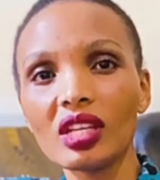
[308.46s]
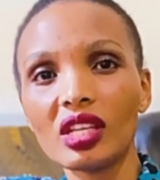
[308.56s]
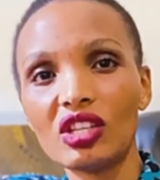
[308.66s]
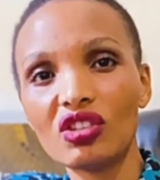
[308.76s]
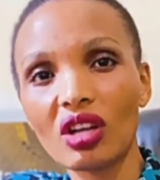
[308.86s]

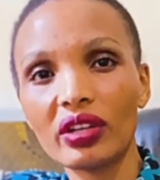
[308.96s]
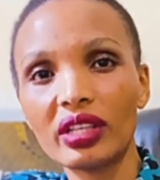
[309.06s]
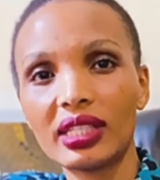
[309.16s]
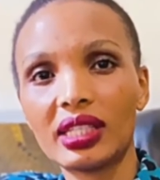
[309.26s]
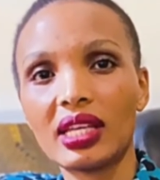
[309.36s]

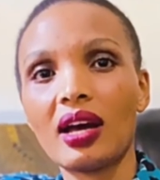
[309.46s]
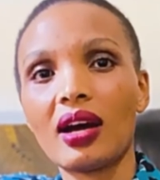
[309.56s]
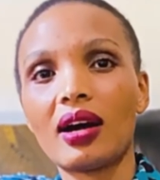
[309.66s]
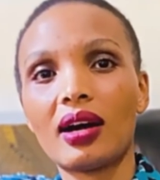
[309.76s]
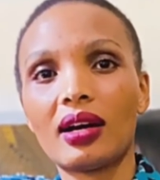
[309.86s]
injuries
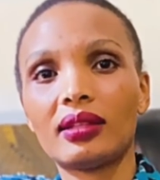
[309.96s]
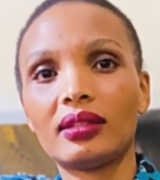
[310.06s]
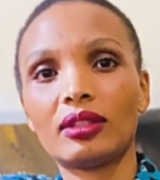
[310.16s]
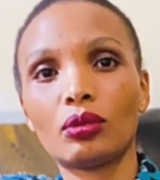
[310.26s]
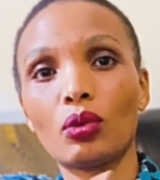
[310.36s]

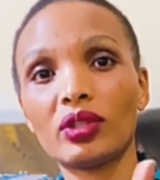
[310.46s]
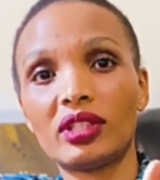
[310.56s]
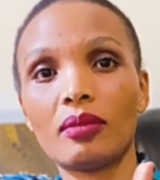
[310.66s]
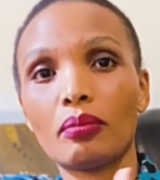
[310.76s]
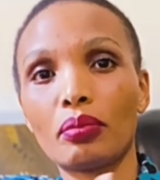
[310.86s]
that cause
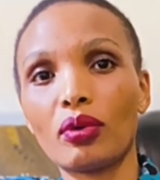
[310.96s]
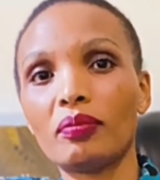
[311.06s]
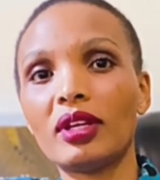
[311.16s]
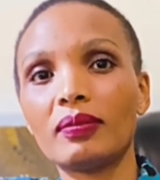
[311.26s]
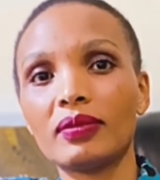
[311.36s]
them
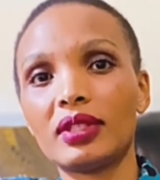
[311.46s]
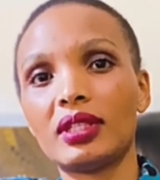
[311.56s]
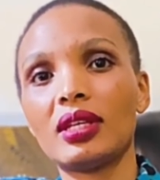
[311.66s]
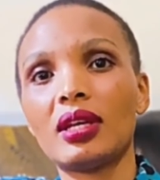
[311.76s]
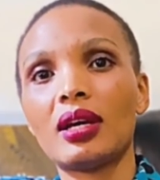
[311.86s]
problems.
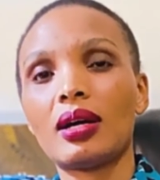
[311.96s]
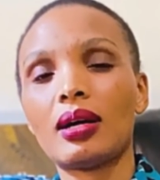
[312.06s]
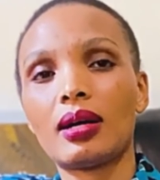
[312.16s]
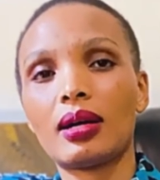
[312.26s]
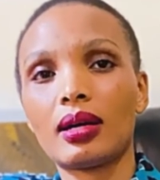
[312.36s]

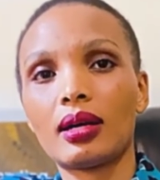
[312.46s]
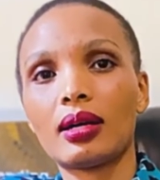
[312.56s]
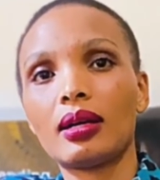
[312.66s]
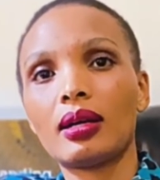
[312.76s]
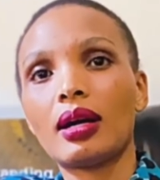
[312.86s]

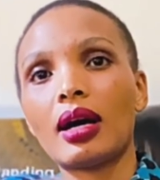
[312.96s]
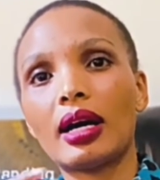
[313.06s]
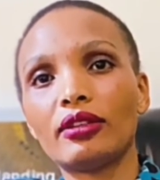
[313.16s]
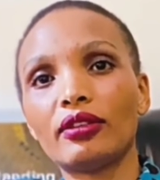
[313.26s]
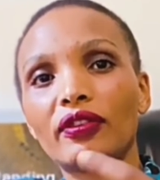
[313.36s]

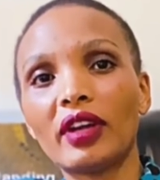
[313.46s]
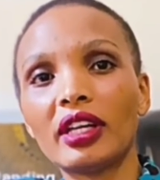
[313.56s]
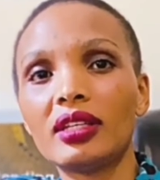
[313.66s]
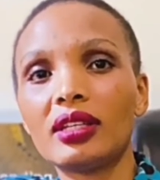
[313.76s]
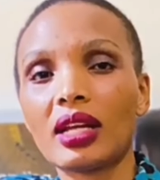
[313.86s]
And you
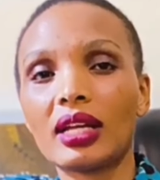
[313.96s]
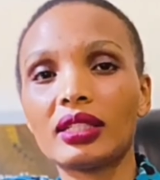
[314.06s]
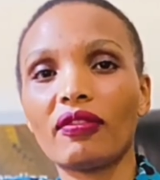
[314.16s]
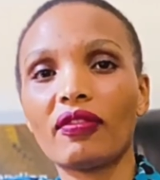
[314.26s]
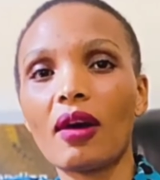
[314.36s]
find as
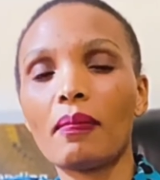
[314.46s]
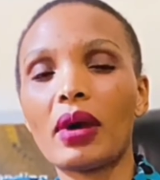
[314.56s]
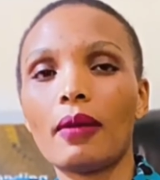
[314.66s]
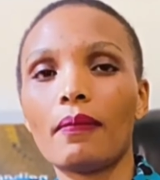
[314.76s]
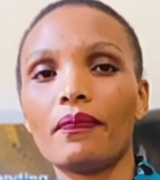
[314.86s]
a
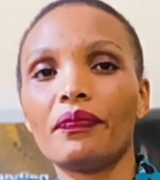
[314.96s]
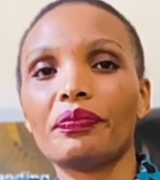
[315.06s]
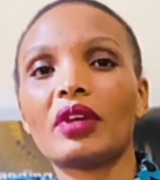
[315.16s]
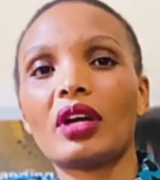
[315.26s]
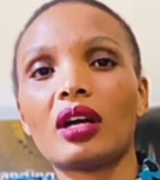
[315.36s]
farmer,
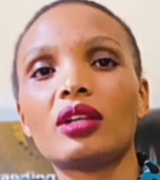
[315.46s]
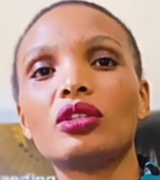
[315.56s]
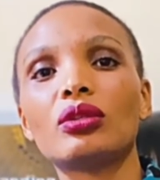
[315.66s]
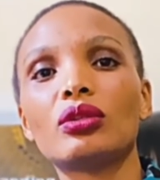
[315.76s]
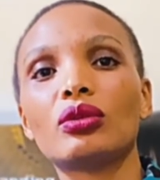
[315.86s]

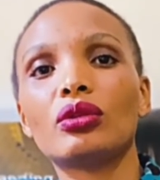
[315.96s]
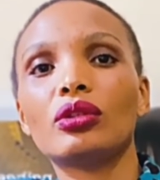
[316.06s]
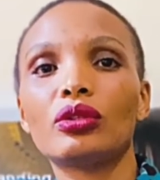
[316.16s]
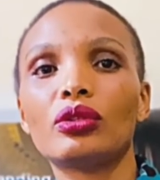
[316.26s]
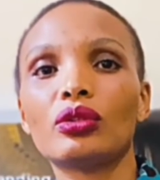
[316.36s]

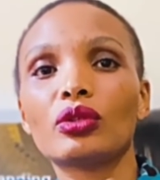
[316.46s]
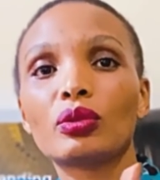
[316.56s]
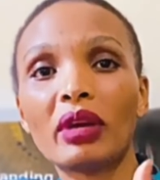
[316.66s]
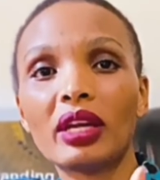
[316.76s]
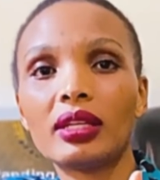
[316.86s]
you're
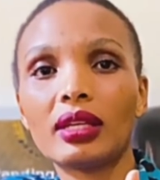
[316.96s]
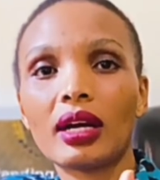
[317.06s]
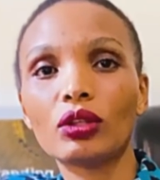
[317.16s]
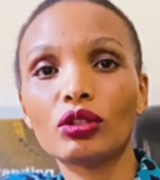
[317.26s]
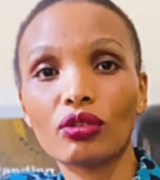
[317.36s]
spending
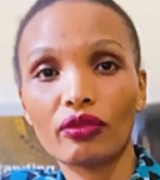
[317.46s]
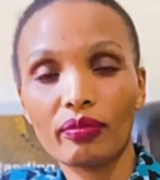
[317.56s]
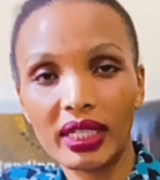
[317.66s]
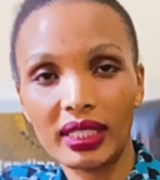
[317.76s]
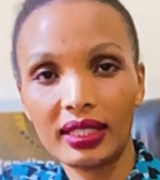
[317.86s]
a lot of
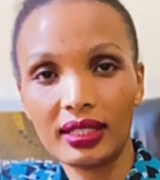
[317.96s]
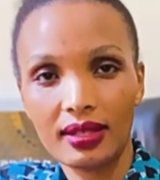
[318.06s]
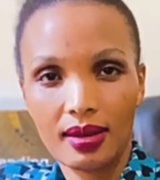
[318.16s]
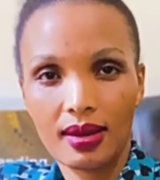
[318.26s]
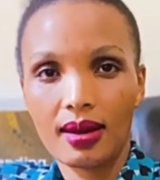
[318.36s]
money
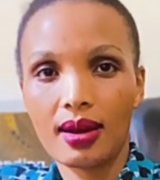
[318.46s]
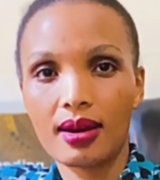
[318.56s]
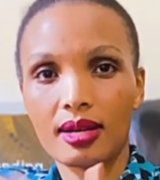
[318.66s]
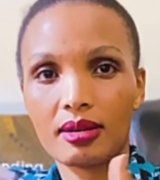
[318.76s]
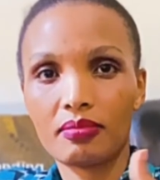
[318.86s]

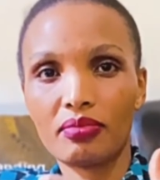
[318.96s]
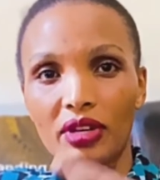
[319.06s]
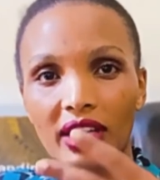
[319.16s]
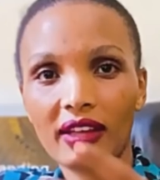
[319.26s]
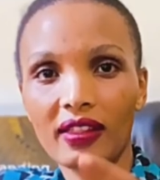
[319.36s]

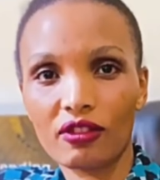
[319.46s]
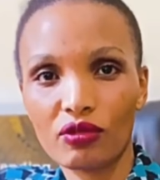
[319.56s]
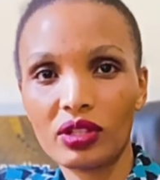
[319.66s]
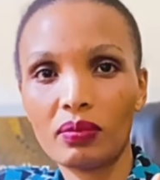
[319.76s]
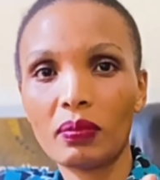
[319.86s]
bringing the
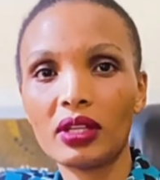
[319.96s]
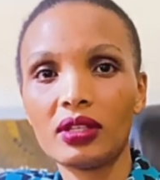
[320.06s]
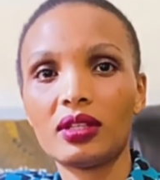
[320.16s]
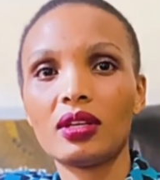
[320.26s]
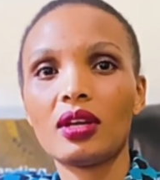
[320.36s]
treatment
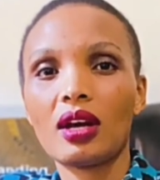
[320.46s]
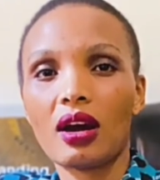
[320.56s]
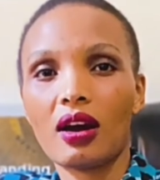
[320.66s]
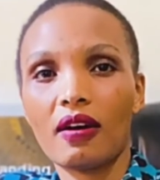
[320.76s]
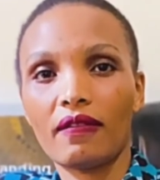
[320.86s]

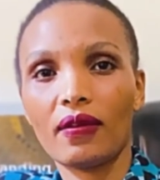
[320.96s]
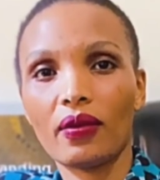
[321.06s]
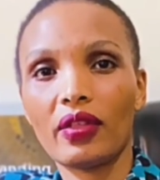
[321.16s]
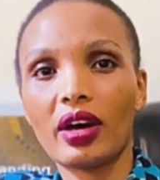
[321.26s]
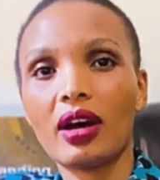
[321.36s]
for
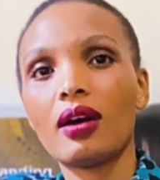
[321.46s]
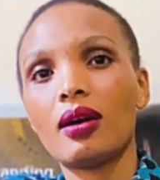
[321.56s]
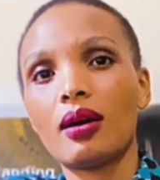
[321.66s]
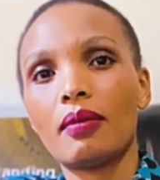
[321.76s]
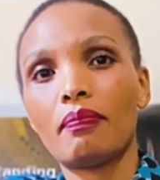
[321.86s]
the
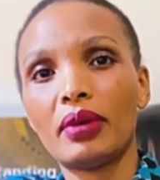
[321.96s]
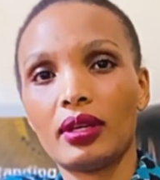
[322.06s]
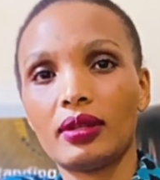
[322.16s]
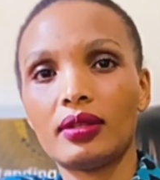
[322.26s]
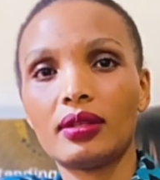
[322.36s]

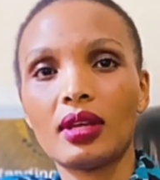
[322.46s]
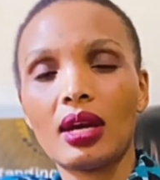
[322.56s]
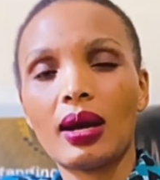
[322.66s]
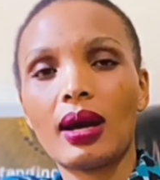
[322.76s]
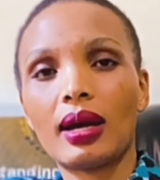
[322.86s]
pigs.
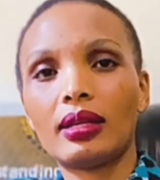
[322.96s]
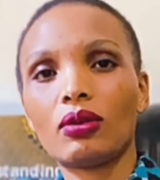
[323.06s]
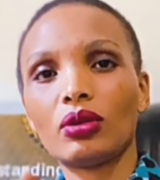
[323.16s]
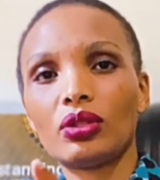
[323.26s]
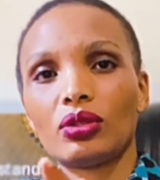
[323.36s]
And
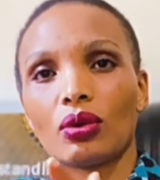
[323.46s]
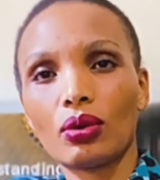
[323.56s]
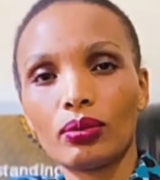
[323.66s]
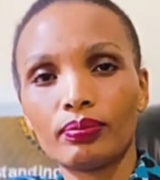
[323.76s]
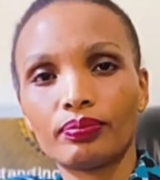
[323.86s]

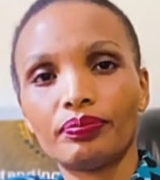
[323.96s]
also